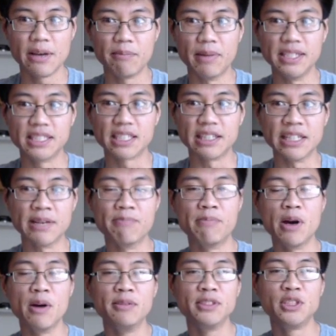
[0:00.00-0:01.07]
basically
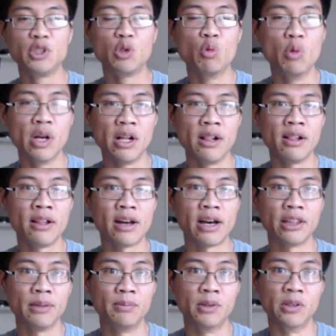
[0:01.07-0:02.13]
impose your will
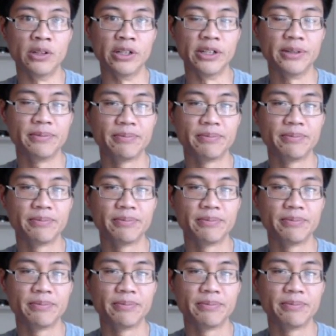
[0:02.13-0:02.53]
on the board.